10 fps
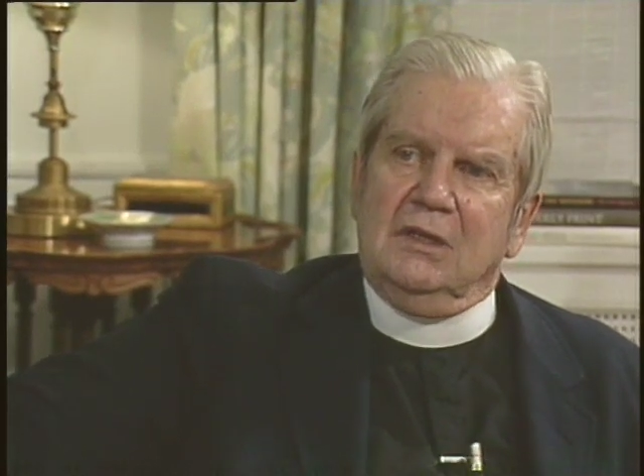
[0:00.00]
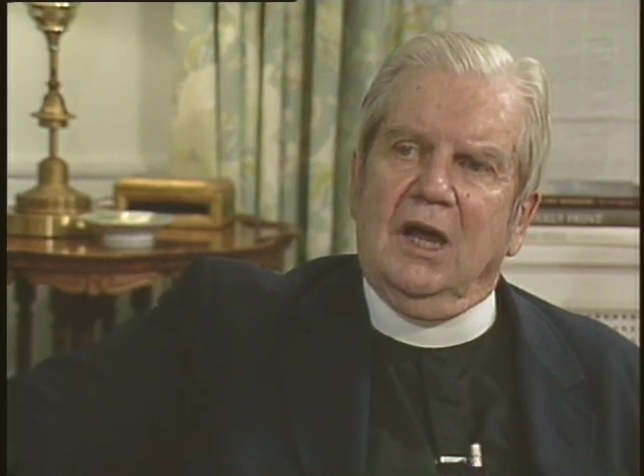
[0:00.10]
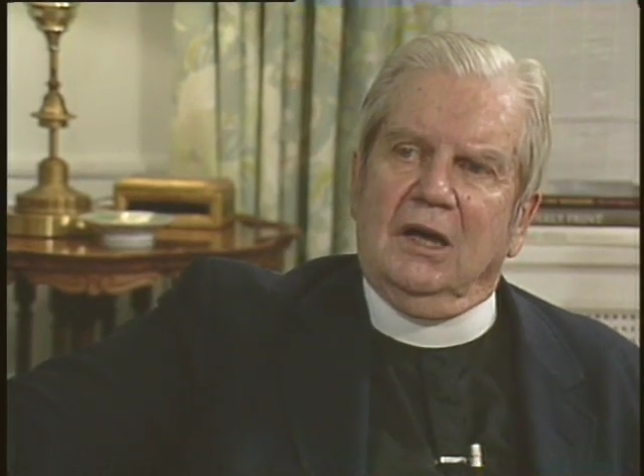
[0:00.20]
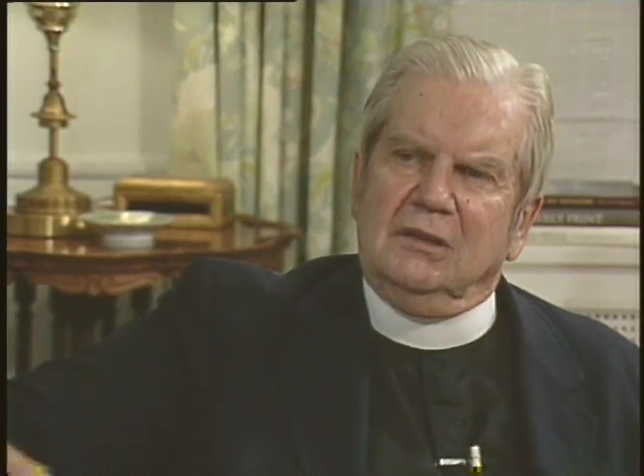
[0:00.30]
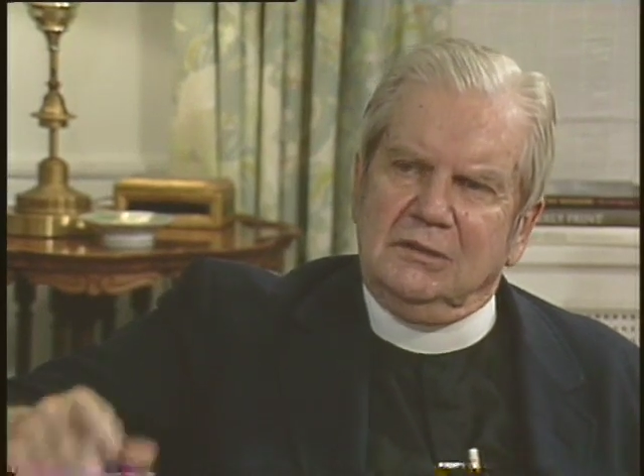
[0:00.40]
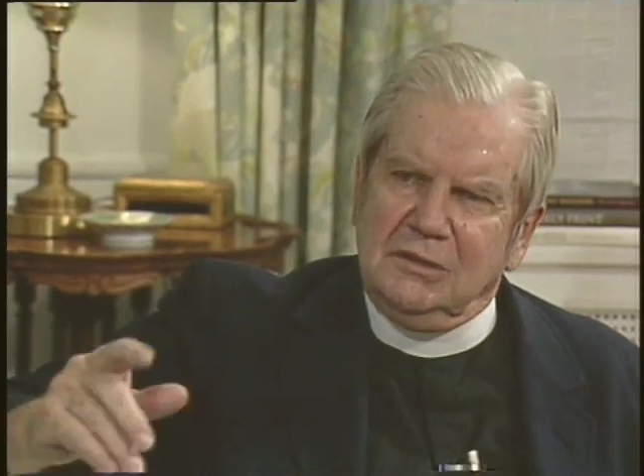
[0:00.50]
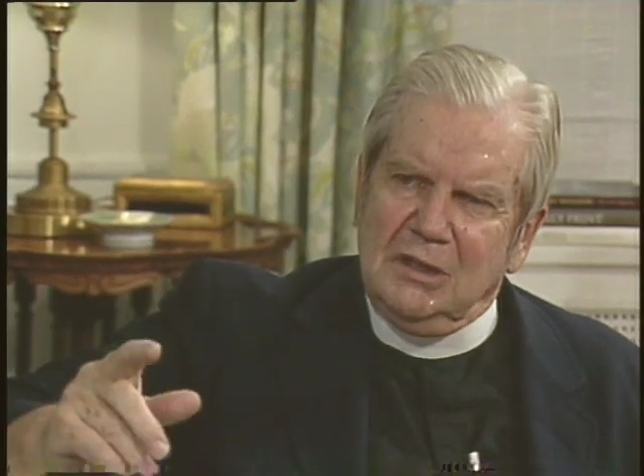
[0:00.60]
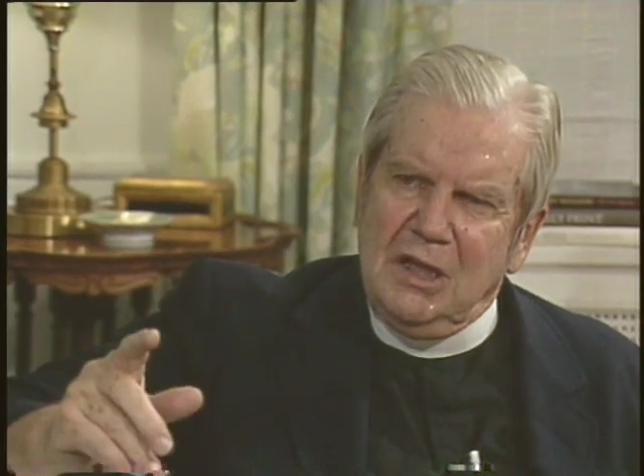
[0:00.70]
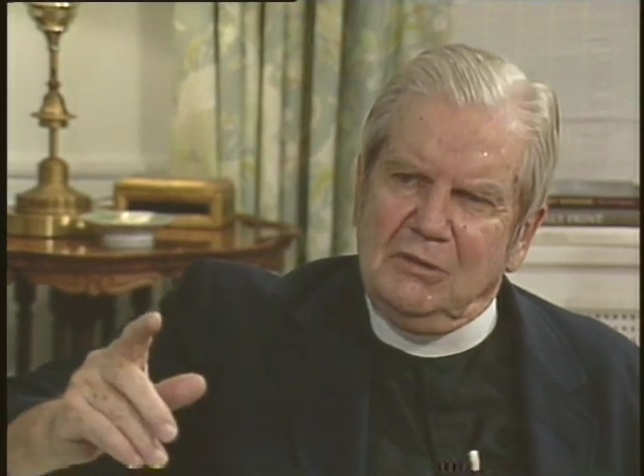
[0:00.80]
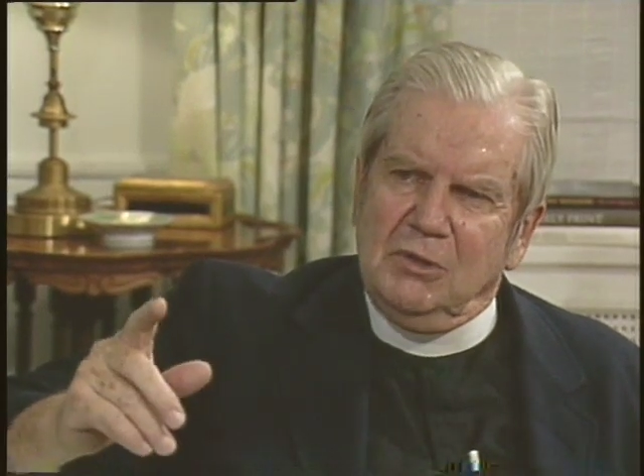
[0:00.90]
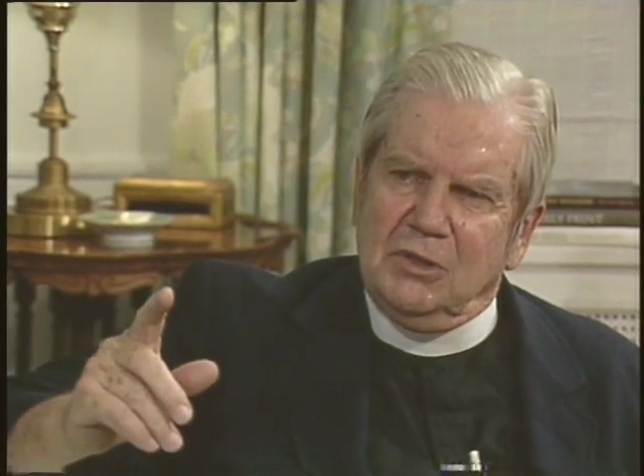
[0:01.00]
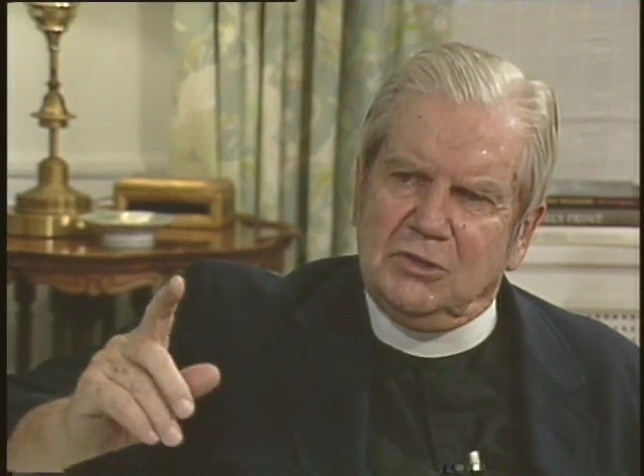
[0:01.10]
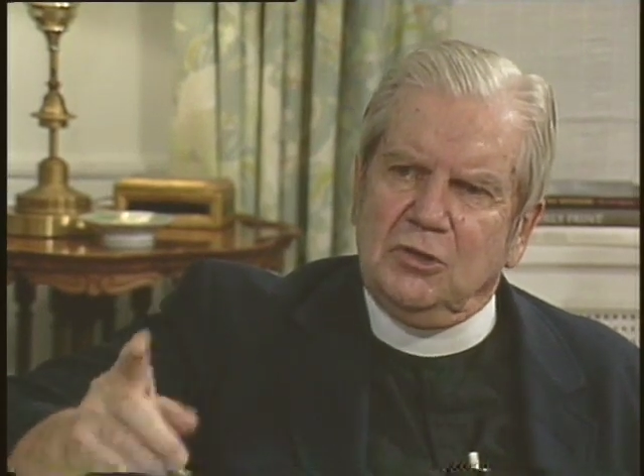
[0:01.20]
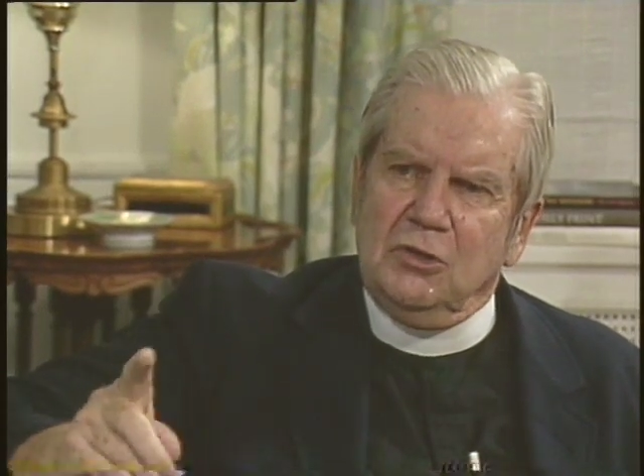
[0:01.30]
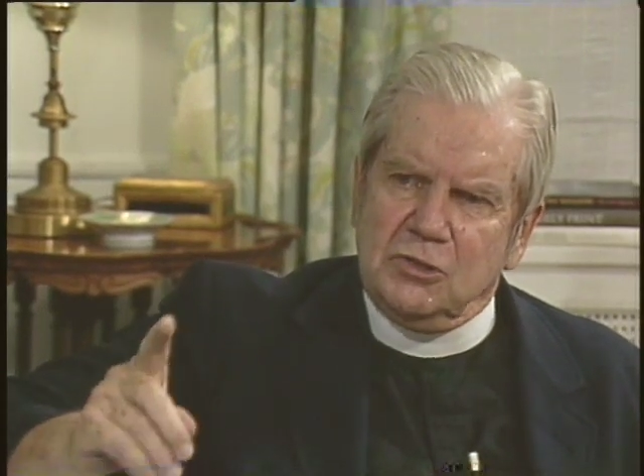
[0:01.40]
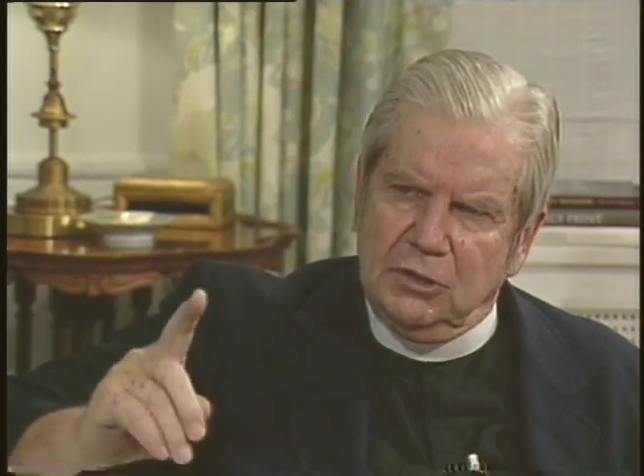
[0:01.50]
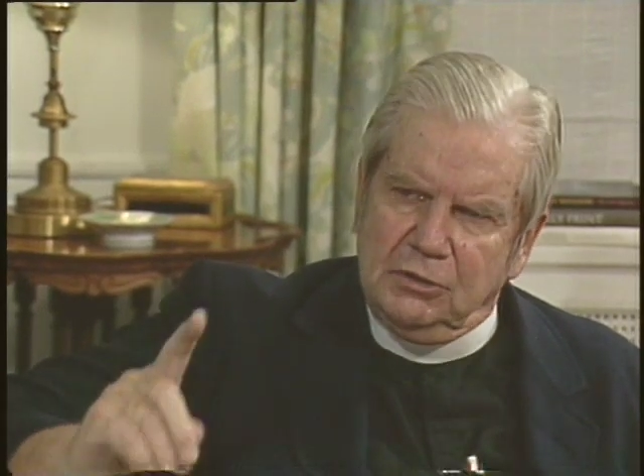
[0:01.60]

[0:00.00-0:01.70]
Now, when the church